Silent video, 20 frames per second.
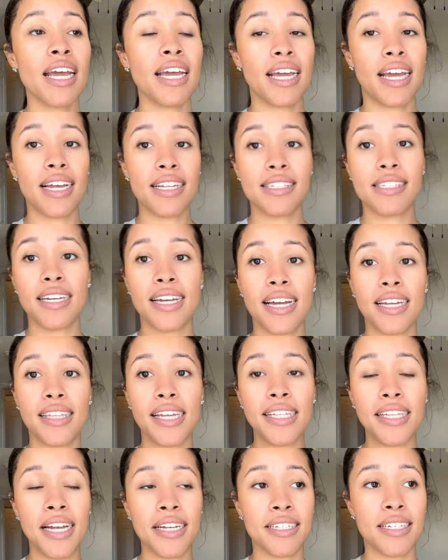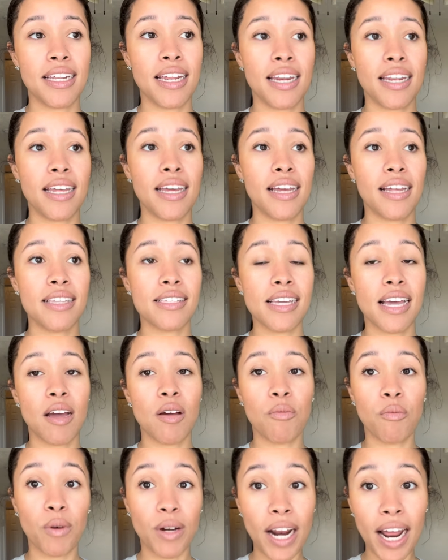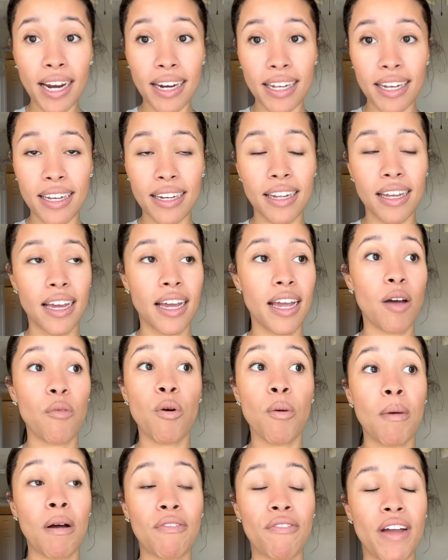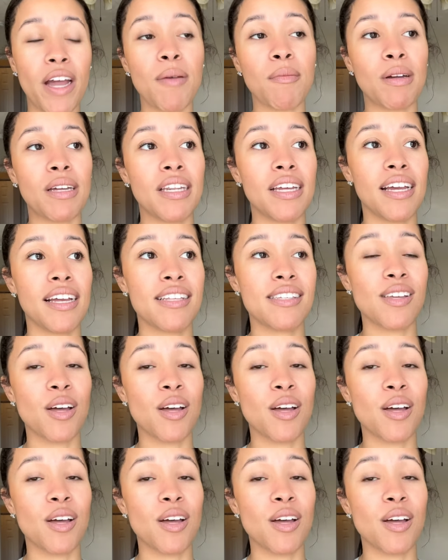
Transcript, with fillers: gets to get the attention it needs and what I need and what my family needs.